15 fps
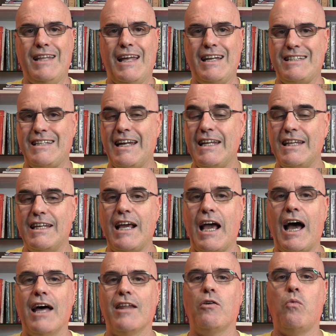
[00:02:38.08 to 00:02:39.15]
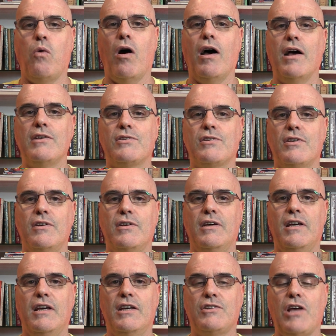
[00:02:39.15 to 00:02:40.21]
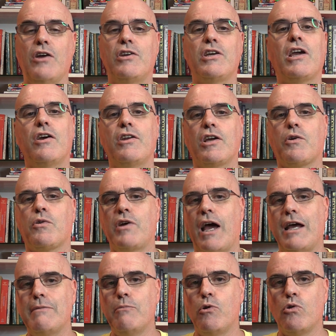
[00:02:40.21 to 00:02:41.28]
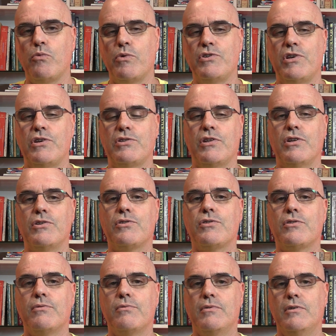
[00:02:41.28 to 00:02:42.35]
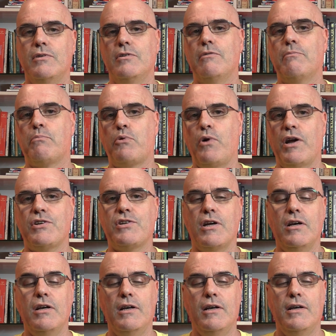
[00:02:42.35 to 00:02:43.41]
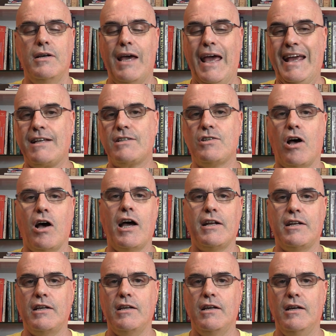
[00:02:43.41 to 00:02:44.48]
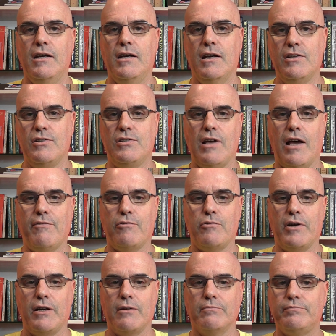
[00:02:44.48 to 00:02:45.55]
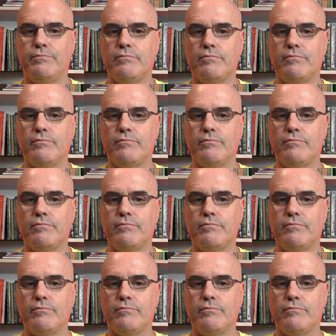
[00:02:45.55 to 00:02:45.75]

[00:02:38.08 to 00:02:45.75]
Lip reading: that it's anything otherwise is only going to create more resistance, pressure, anxiety, and suffering.